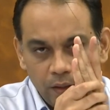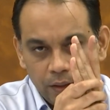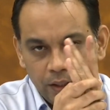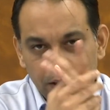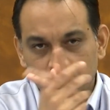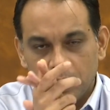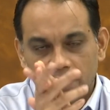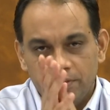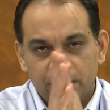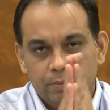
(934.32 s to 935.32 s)
keep my
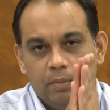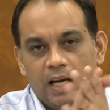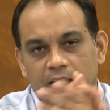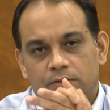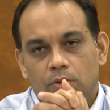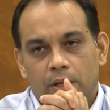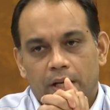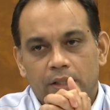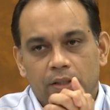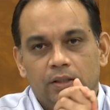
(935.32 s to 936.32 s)
fixed mass flow
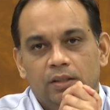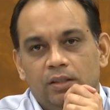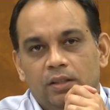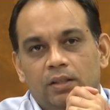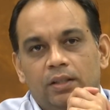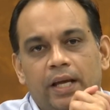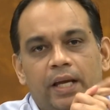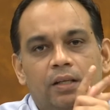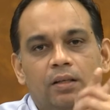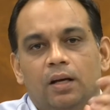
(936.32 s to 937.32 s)
rate,
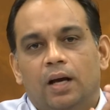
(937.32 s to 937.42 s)
then